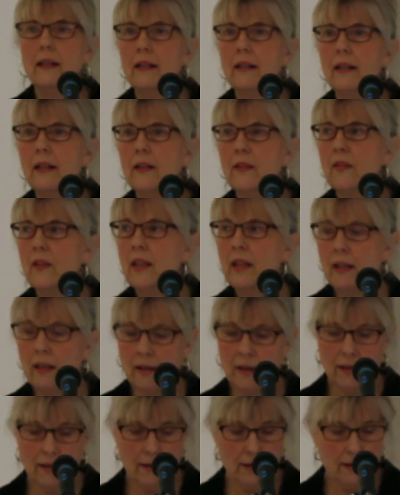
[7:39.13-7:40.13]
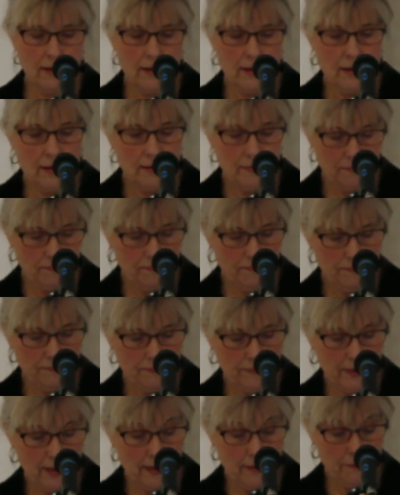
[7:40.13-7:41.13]
I think
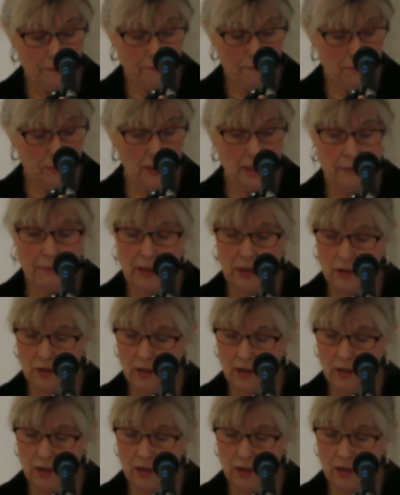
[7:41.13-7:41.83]
I've pretty much